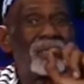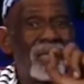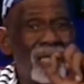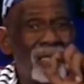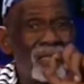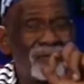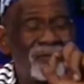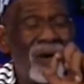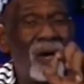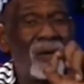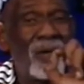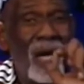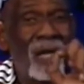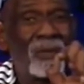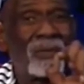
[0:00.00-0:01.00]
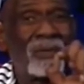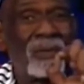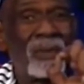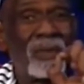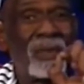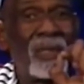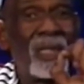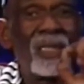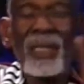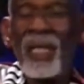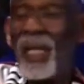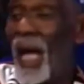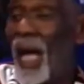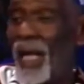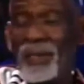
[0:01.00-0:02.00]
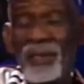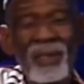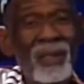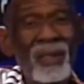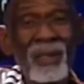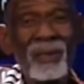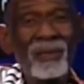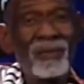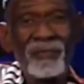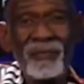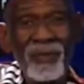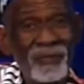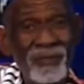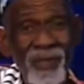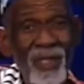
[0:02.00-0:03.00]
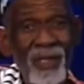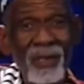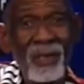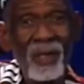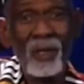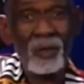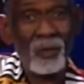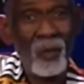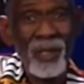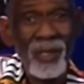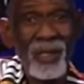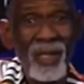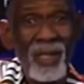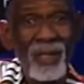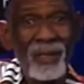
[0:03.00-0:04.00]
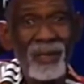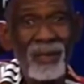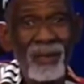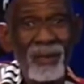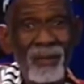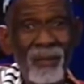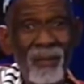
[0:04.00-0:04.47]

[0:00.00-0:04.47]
just found out in the last 15 or 20 years.